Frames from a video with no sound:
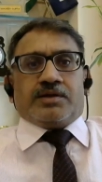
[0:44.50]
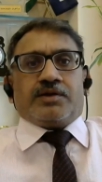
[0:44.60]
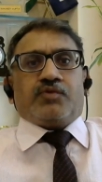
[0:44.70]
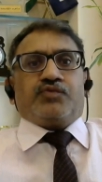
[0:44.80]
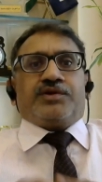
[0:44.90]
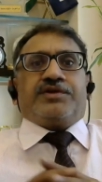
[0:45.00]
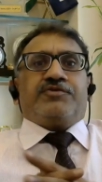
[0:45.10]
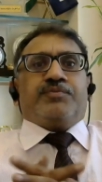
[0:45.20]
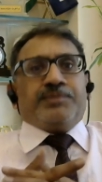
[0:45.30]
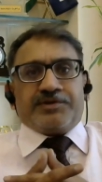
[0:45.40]
Now, what
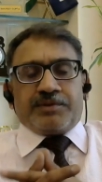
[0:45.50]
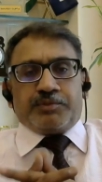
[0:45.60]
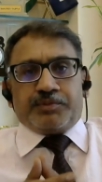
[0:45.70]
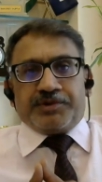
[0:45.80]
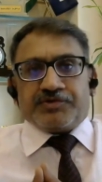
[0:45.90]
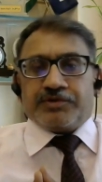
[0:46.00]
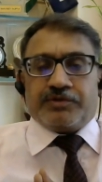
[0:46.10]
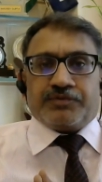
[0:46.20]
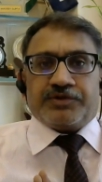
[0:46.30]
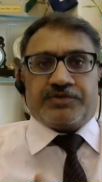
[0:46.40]
is misappropriation
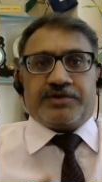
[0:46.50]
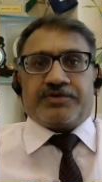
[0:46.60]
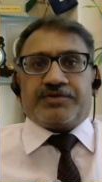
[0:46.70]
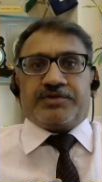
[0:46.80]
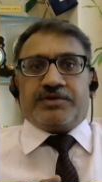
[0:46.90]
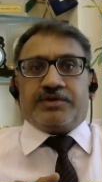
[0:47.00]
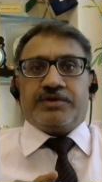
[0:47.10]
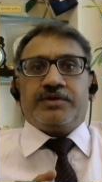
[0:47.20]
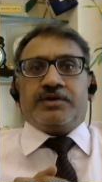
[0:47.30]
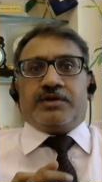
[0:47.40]
of assets?
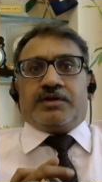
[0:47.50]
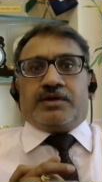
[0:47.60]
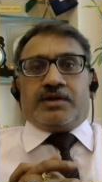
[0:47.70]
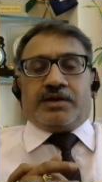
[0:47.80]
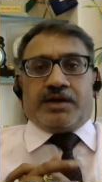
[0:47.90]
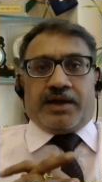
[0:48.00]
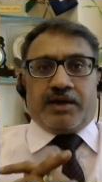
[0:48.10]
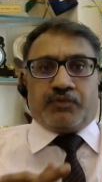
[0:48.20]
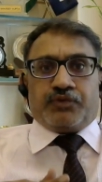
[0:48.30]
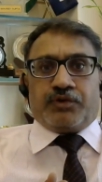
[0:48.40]

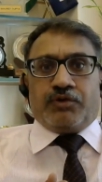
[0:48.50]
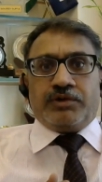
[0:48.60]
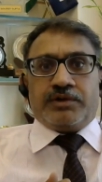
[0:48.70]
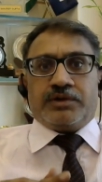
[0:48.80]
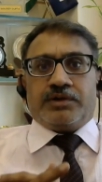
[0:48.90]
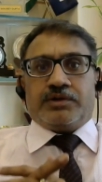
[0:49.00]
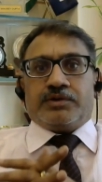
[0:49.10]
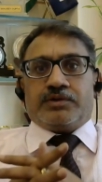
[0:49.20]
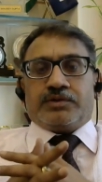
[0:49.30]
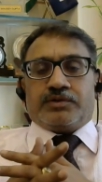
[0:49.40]
A fraud
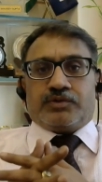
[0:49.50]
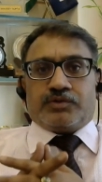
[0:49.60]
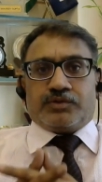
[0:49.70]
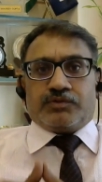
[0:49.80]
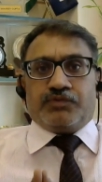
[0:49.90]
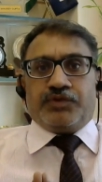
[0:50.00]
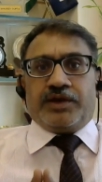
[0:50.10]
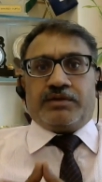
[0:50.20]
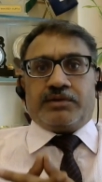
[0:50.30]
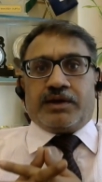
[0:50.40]

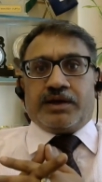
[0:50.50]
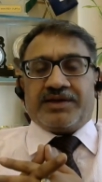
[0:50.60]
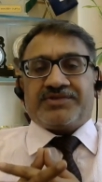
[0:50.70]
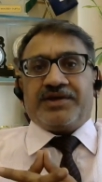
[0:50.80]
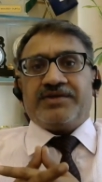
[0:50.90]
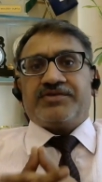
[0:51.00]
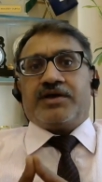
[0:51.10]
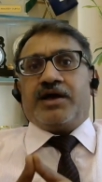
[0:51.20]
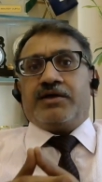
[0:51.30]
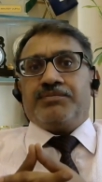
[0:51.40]
where assets
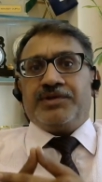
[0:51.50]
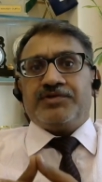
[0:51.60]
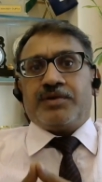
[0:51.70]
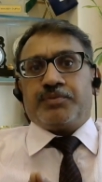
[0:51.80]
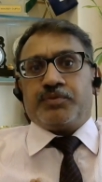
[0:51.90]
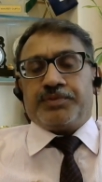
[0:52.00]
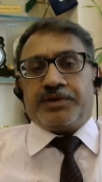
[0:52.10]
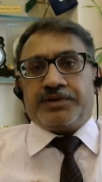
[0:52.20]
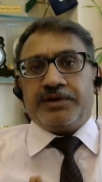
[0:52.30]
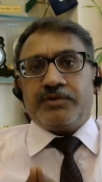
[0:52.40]
are
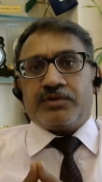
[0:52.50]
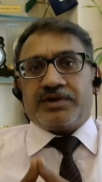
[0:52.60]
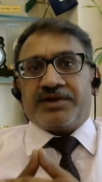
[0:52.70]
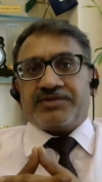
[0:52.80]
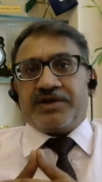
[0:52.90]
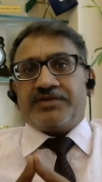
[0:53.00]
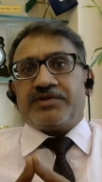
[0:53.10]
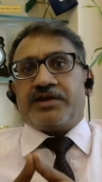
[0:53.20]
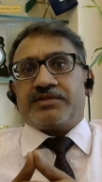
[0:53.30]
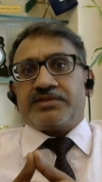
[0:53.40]
misappropriated or assets
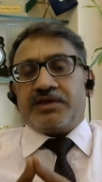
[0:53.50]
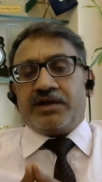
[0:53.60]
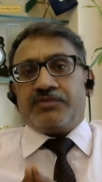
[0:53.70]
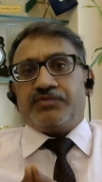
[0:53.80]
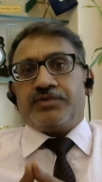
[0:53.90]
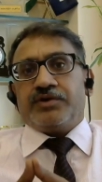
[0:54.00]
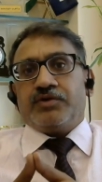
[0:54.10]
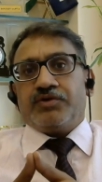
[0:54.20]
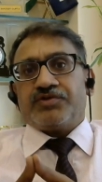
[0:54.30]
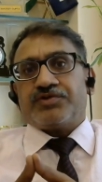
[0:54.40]
are theft
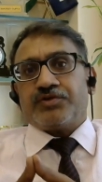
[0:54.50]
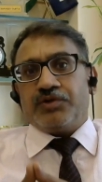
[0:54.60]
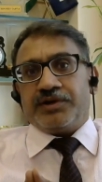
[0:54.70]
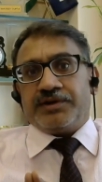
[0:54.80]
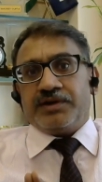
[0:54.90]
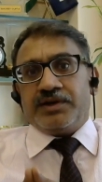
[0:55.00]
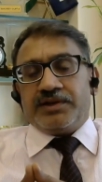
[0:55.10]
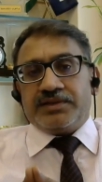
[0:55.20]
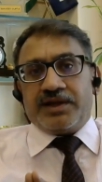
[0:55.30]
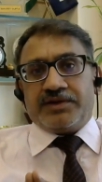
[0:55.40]
or stolen,
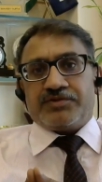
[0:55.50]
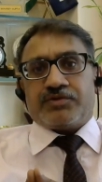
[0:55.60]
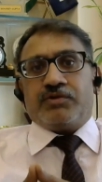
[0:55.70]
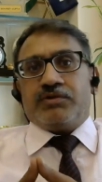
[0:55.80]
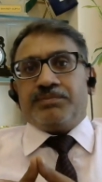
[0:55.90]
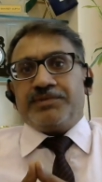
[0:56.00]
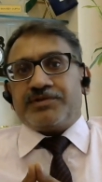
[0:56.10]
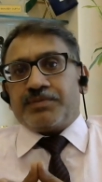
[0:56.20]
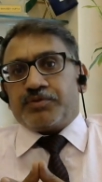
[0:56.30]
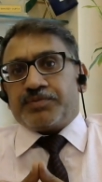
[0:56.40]
that is called
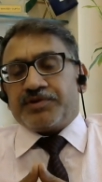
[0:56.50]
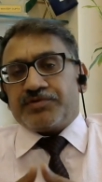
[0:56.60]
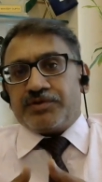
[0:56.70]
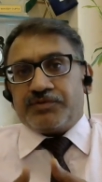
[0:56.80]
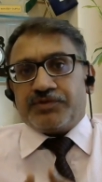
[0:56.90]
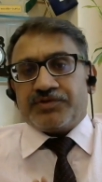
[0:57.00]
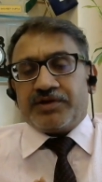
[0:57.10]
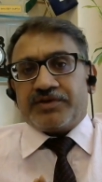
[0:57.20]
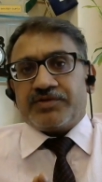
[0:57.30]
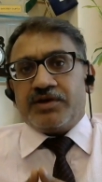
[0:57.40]
misappropriation of assets.